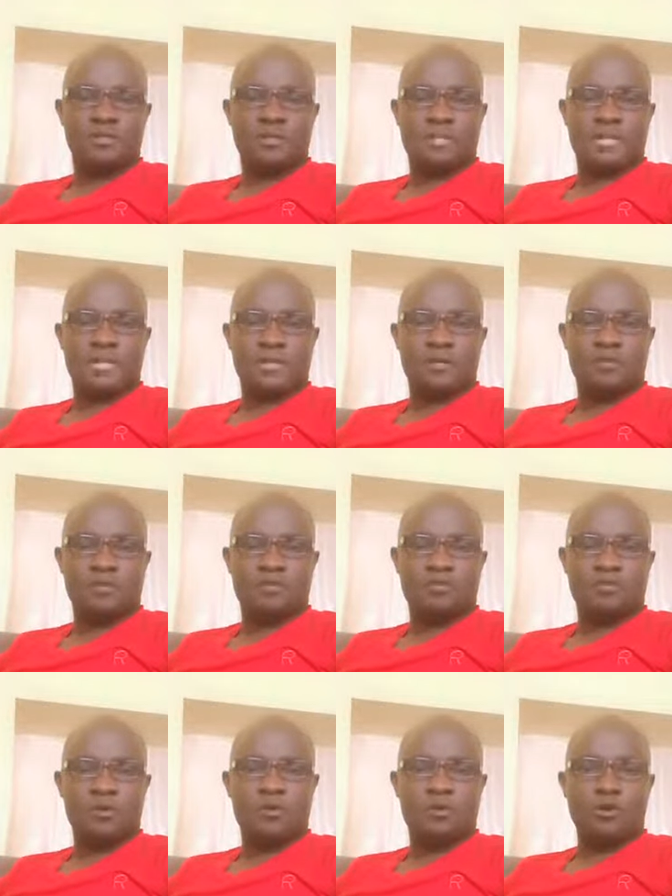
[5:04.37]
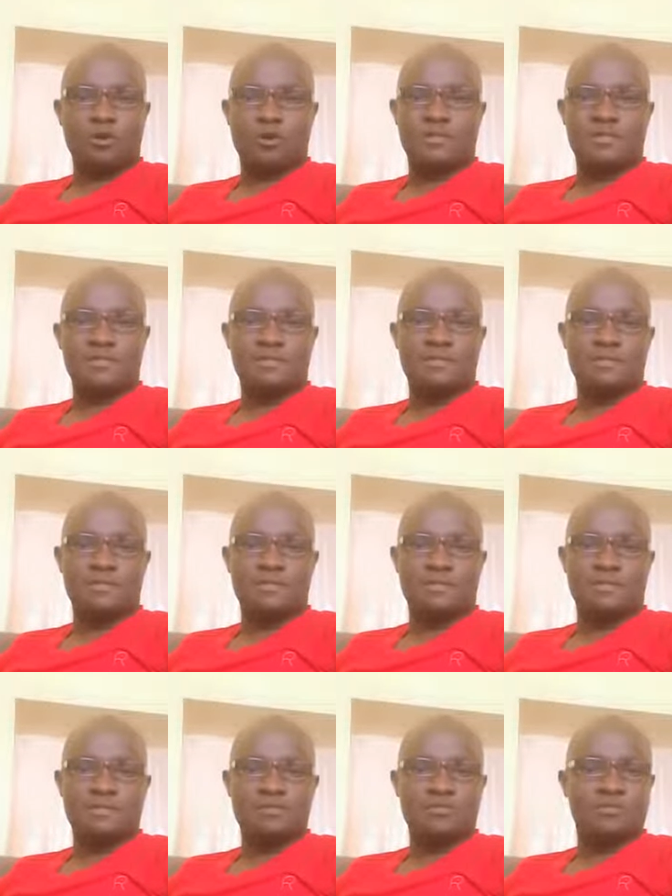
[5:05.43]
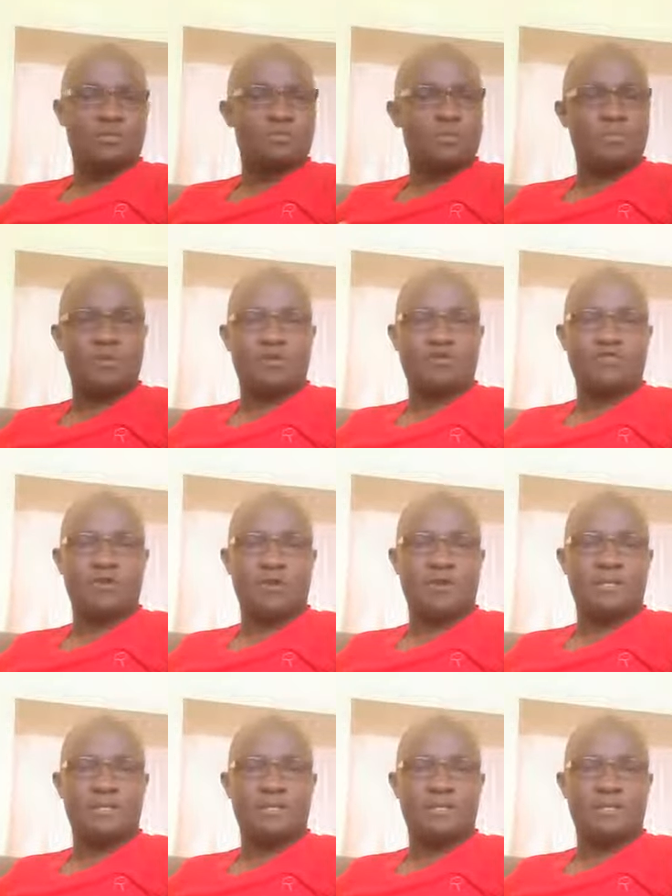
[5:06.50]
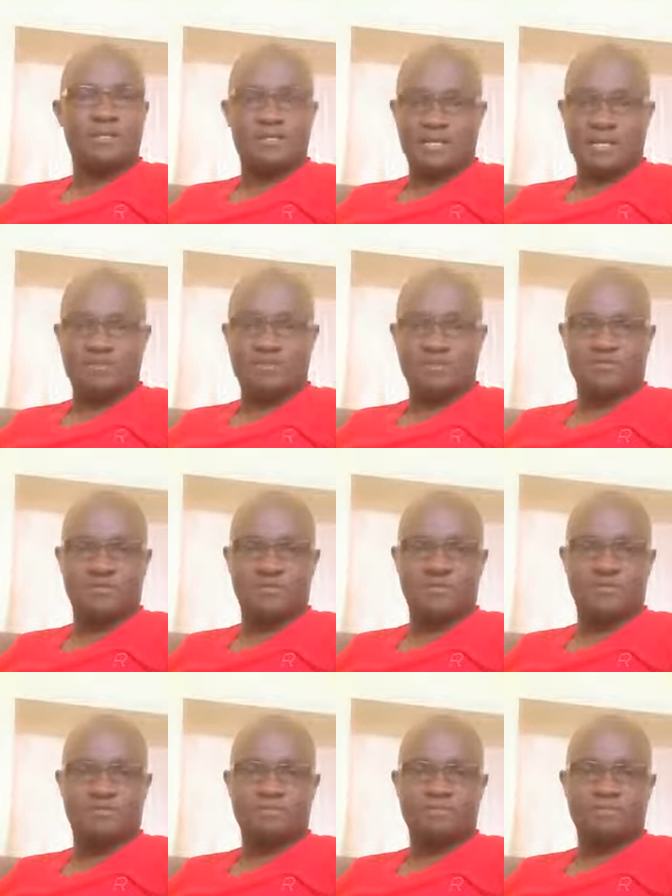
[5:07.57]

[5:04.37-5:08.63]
uh, was going on to the people of God in captivity.